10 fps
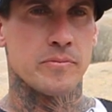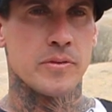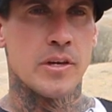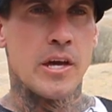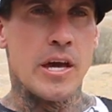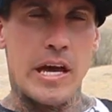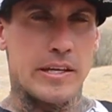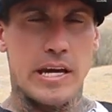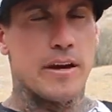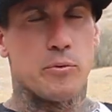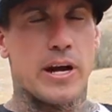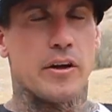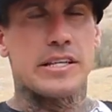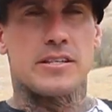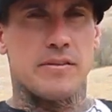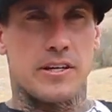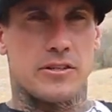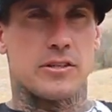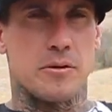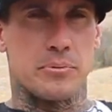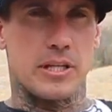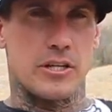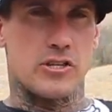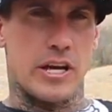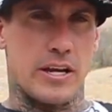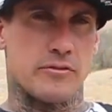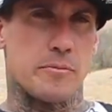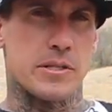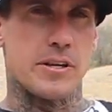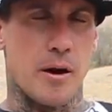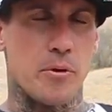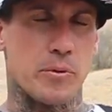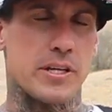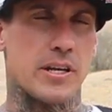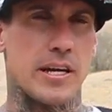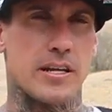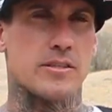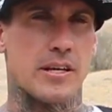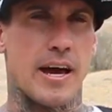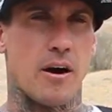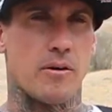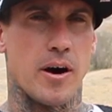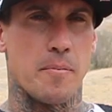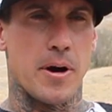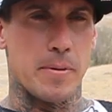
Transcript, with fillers: tattoos yeah reality tv it's completely changed from the time when we did ink to now um,